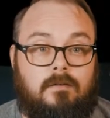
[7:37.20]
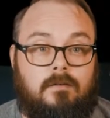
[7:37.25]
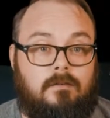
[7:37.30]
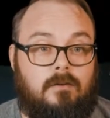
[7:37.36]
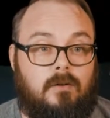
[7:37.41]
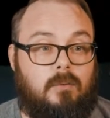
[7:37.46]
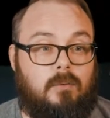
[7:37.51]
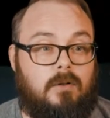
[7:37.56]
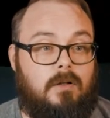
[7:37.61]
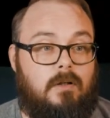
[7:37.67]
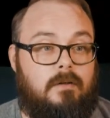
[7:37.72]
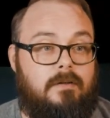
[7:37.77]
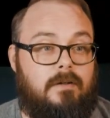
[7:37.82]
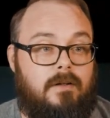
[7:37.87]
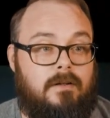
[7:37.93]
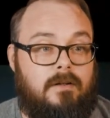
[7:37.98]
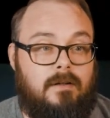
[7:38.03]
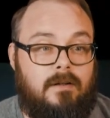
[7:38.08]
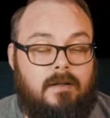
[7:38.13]
so we're all
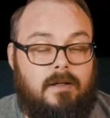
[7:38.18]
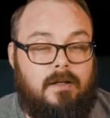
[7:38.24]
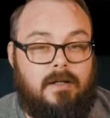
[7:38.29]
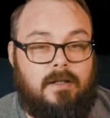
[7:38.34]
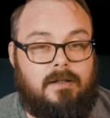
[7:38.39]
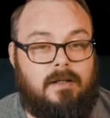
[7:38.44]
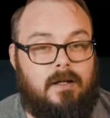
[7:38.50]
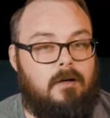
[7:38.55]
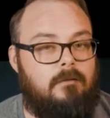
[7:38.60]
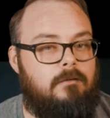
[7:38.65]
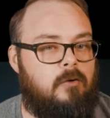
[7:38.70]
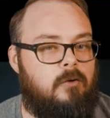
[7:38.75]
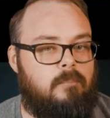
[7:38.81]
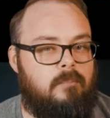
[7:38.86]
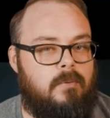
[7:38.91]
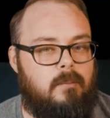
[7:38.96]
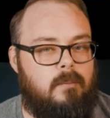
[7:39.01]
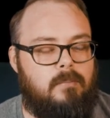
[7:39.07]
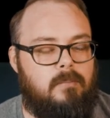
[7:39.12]
done. Now, if you
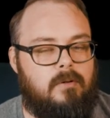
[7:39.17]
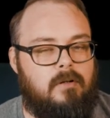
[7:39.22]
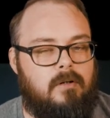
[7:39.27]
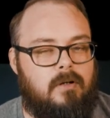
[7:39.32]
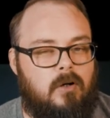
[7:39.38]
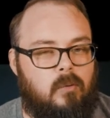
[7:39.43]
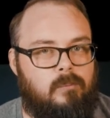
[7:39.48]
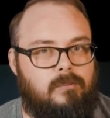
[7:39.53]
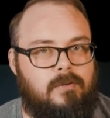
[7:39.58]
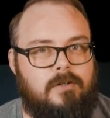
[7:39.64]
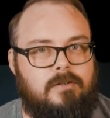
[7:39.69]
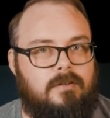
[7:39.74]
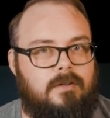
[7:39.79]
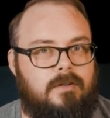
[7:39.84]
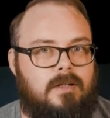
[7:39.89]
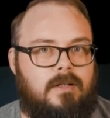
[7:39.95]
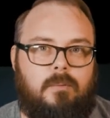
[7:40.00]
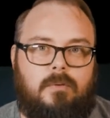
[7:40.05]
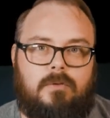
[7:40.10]
remember,
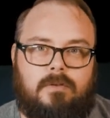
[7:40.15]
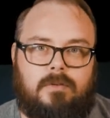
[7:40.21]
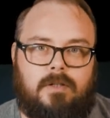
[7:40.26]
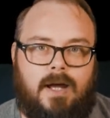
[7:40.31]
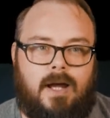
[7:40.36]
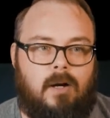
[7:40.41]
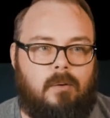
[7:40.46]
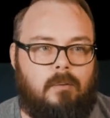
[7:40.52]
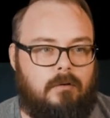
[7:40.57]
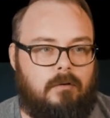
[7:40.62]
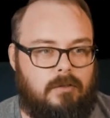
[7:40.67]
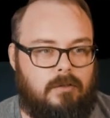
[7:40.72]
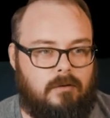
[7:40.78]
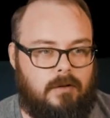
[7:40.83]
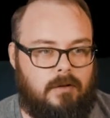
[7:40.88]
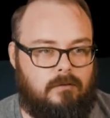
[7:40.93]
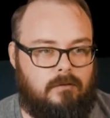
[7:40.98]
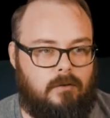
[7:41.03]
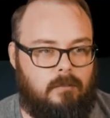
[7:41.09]
originally it was an hour and
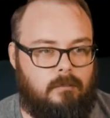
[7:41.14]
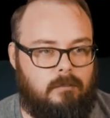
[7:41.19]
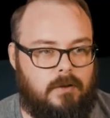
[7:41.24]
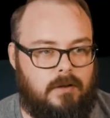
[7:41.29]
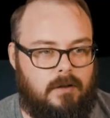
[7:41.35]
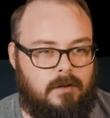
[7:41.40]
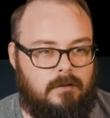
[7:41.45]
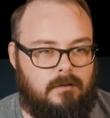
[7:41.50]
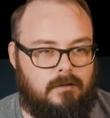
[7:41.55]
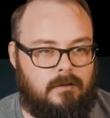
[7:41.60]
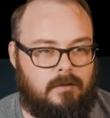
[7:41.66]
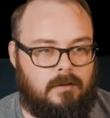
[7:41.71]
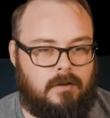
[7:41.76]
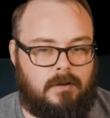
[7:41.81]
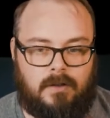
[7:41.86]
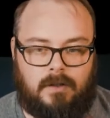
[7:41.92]
32 minutes.